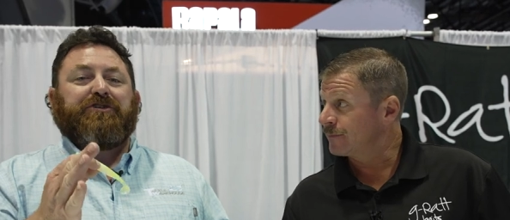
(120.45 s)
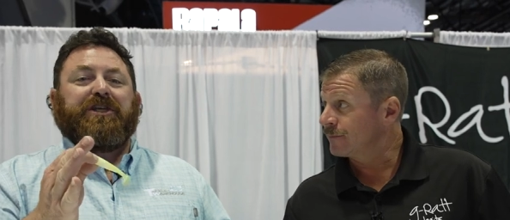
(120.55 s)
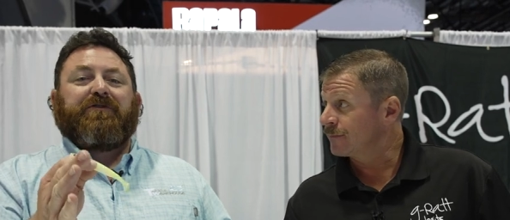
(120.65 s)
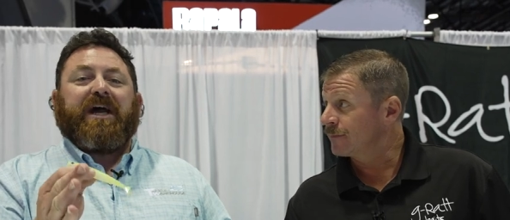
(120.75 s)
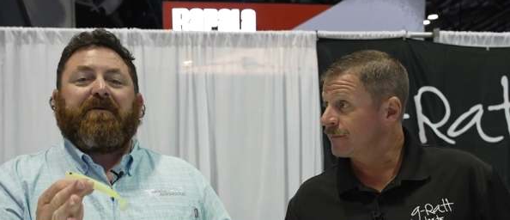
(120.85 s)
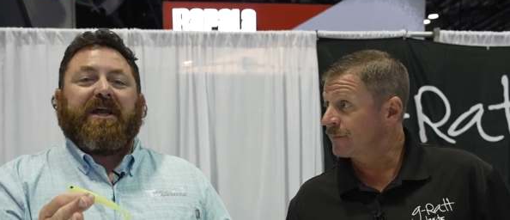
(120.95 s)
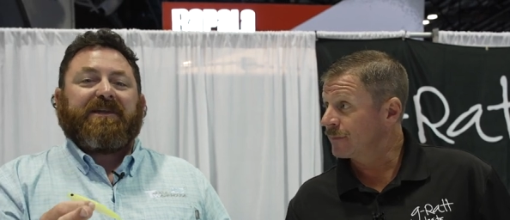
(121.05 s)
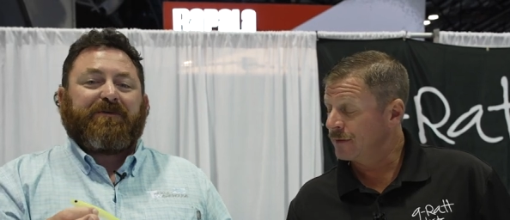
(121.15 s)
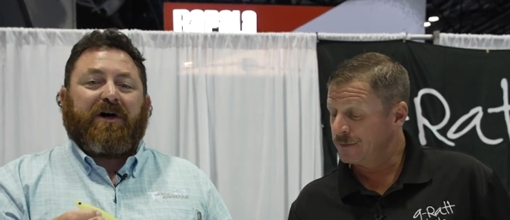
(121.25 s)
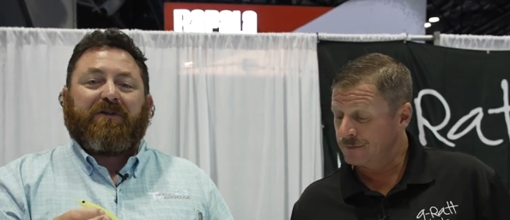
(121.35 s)
Speaker 1: G-Ratt
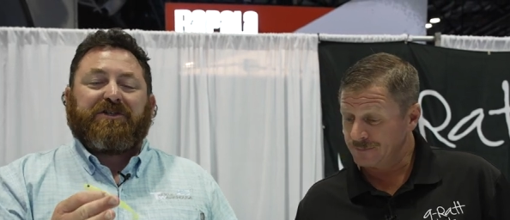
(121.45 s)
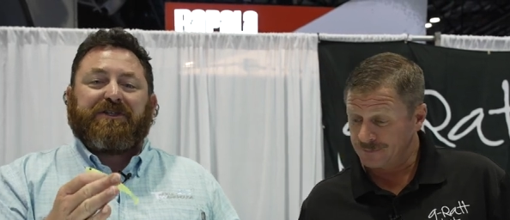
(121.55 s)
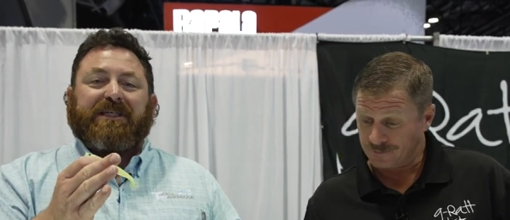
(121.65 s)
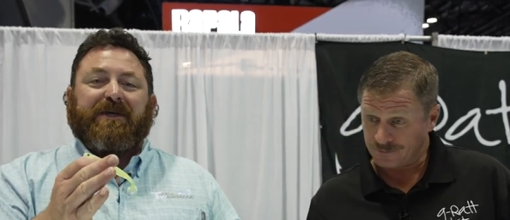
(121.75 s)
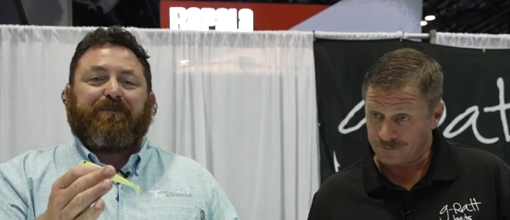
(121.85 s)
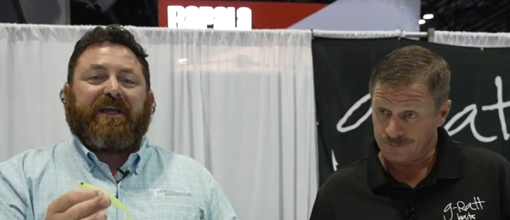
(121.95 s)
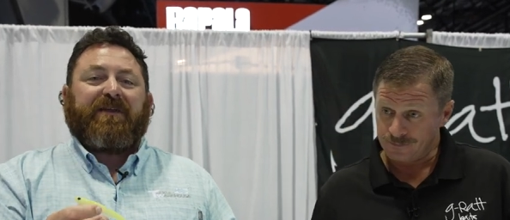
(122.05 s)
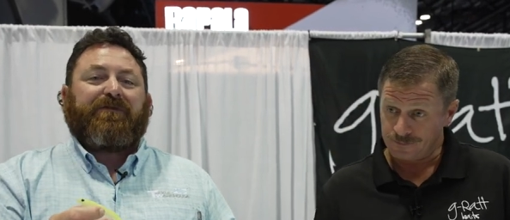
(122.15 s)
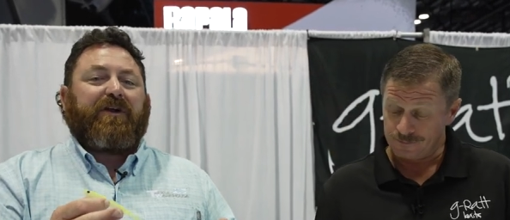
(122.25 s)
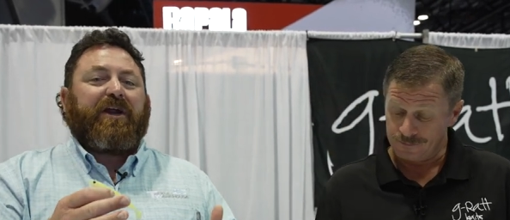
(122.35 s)
baits from all their Sneaky
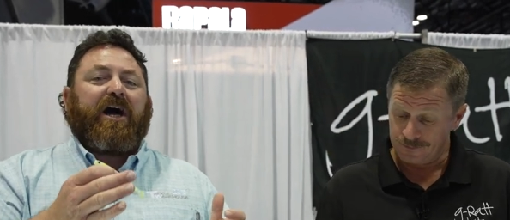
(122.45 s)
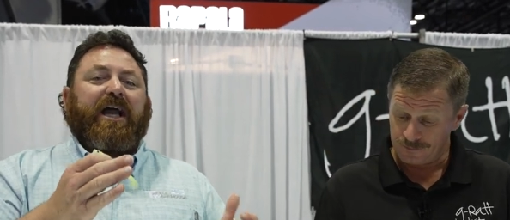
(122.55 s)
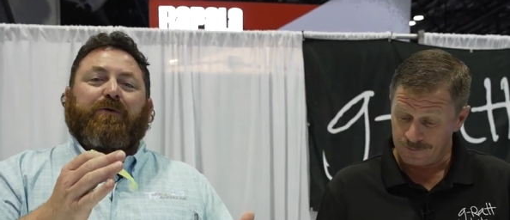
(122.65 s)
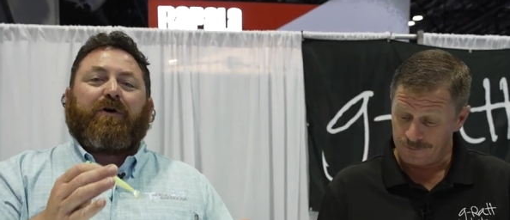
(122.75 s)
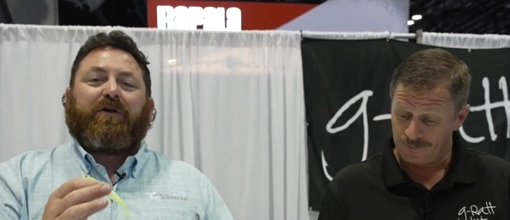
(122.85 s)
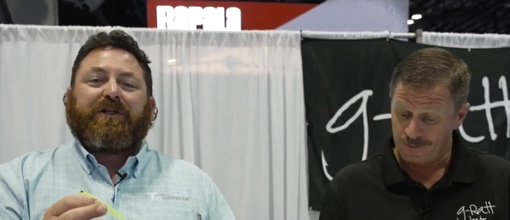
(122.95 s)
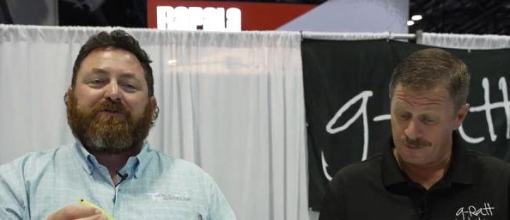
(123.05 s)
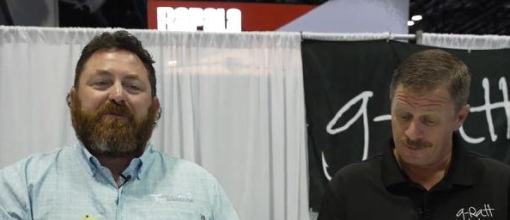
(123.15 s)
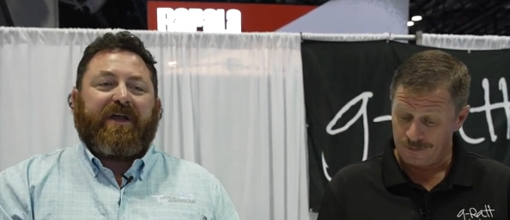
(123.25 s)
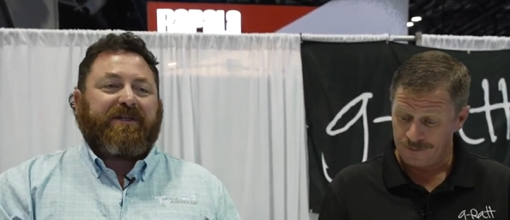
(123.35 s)
Pete, very high quality
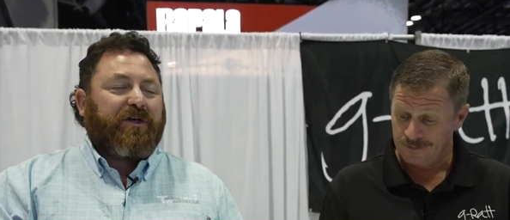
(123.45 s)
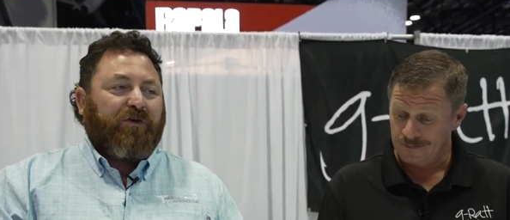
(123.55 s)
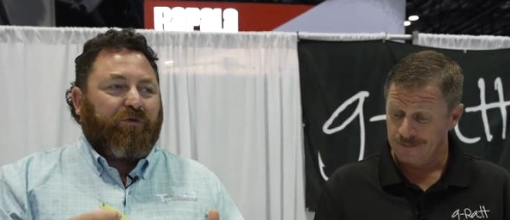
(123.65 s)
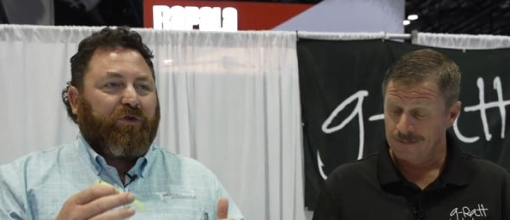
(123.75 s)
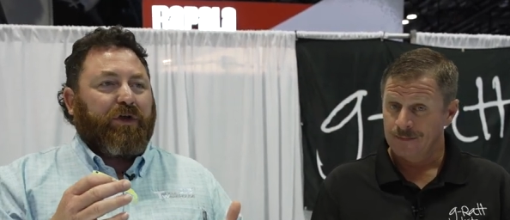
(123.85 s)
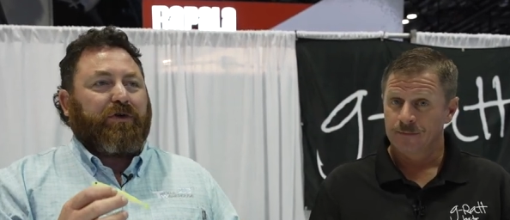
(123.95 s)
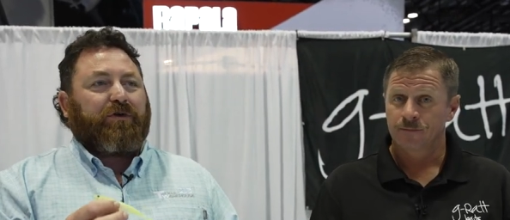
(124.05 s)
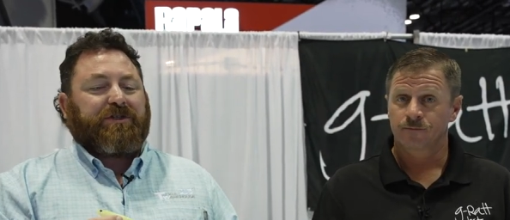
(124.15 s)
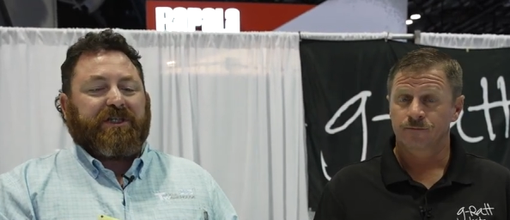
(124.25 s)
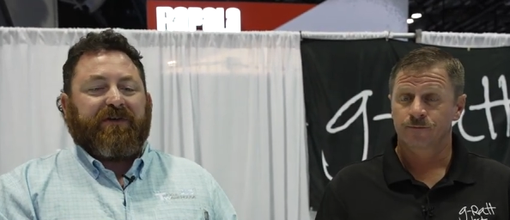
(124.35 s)
swim baits, really
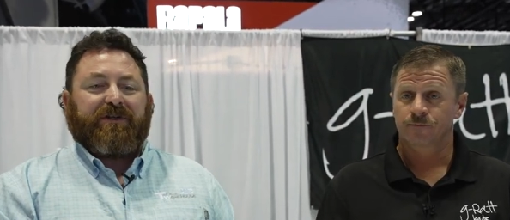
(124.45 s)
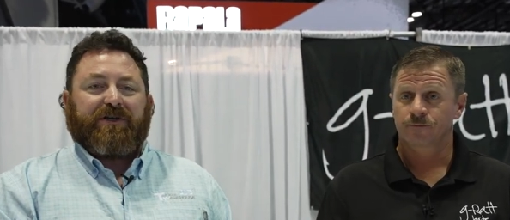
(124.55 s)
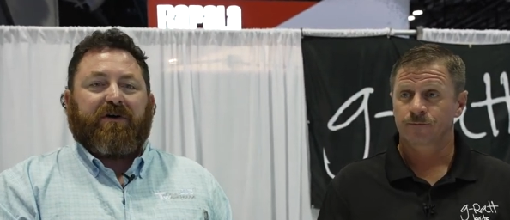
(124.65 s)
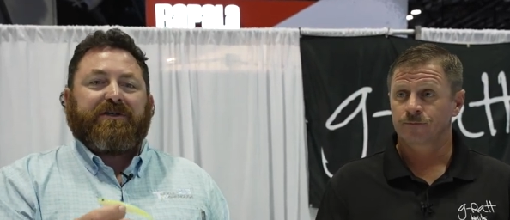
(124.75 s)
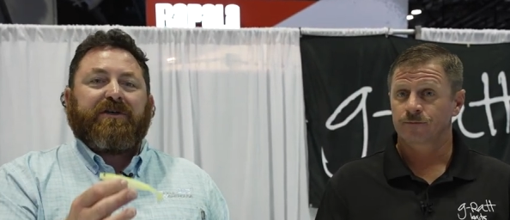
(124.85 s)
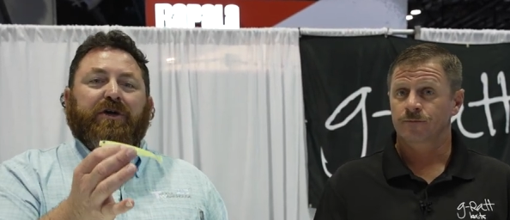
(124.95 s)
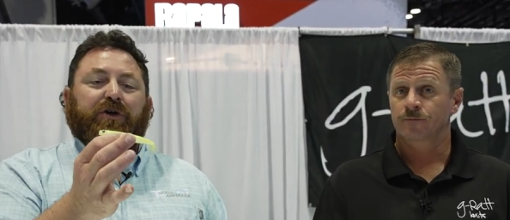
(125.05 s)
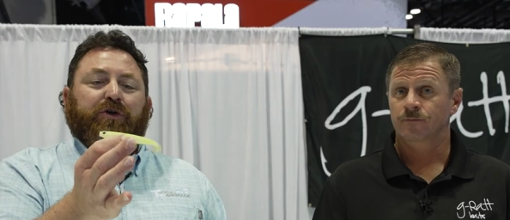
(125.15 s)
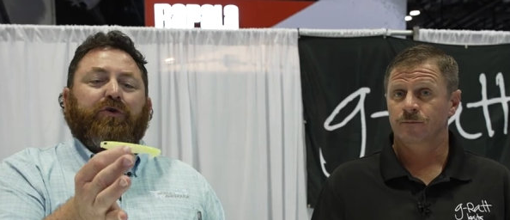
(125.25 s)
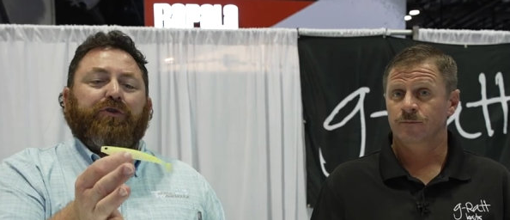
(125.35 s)
cool stuff. As always,
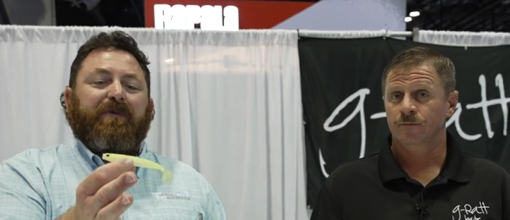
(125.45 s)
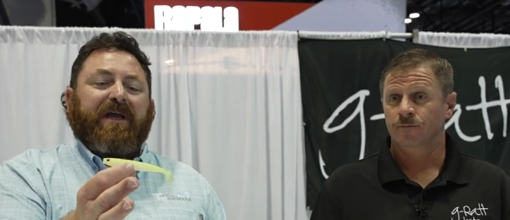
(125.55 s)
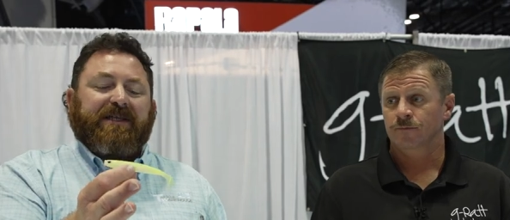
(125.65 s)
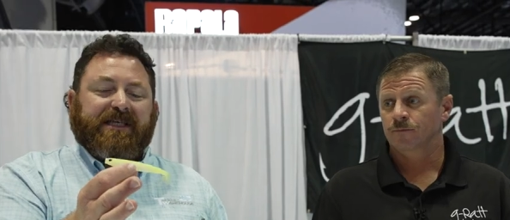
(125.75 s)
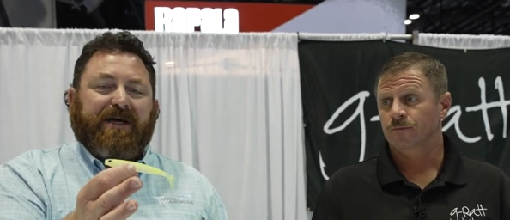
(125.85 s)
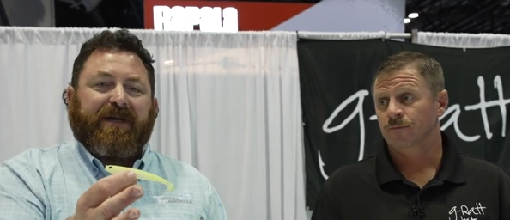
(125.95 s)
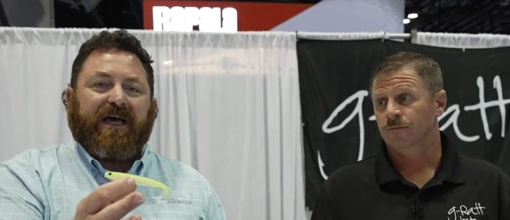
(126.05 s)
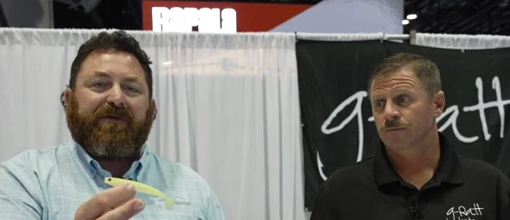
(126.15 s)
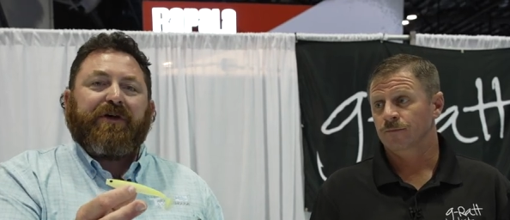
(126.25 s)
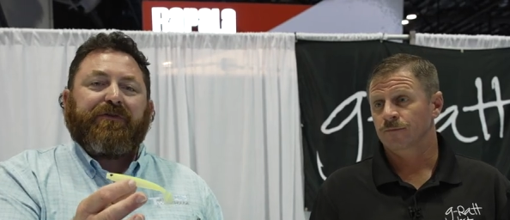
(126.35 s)
cool new baits coming
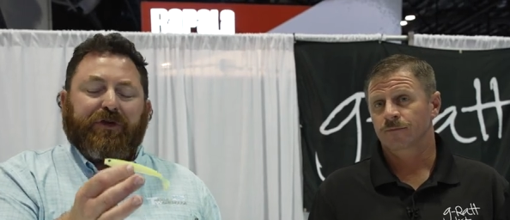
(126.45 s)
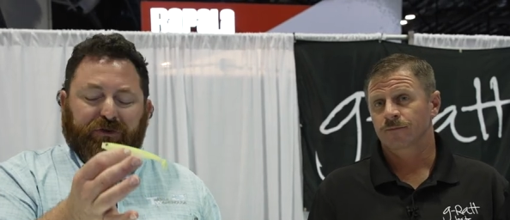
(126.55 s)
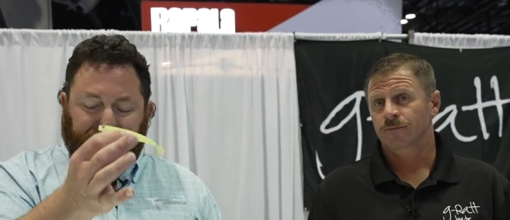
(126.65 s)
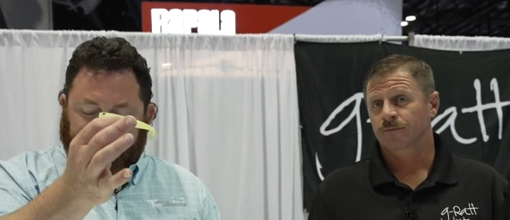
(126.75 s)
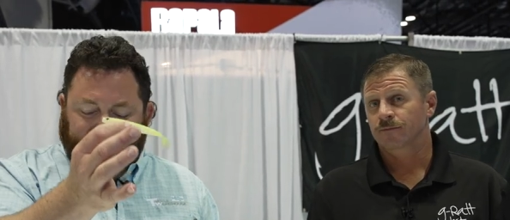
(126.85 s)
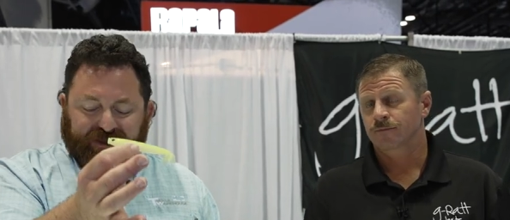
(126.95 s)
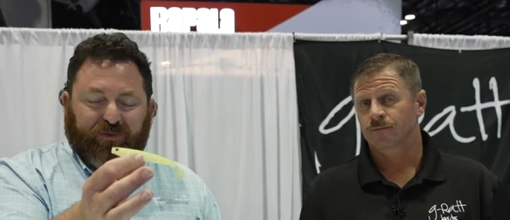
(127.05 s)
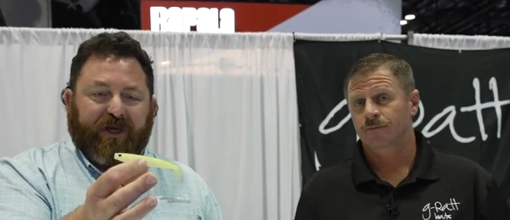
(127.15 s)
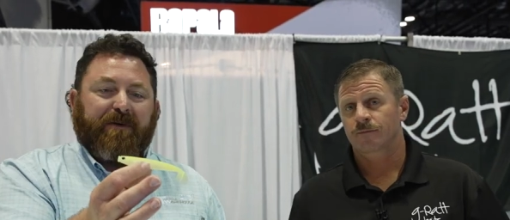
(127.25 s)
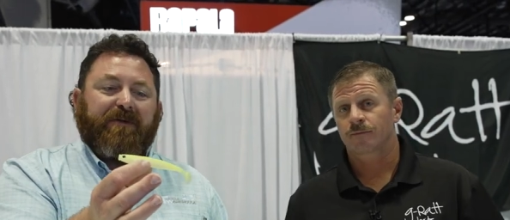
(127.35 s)
out. The new Thin
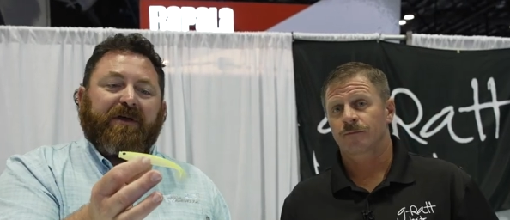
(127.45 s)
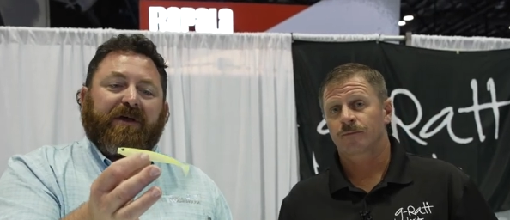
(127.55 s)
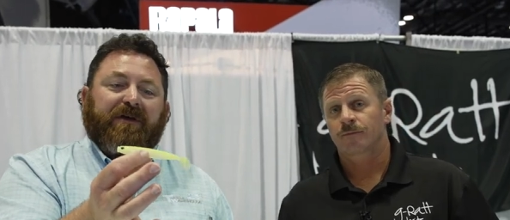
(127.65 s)
Swim